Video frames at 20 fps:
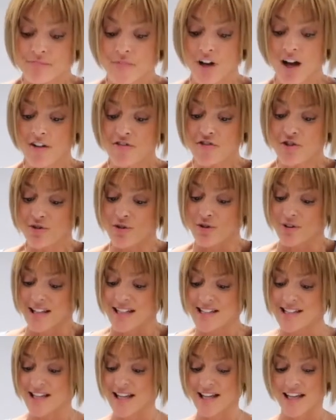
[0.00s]
After all,
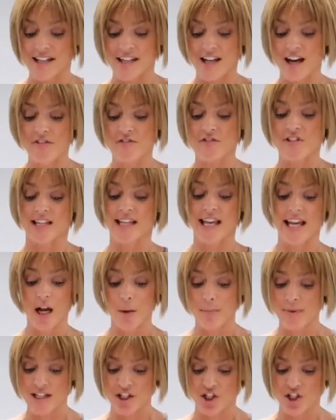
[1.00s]
isn't it enough to get up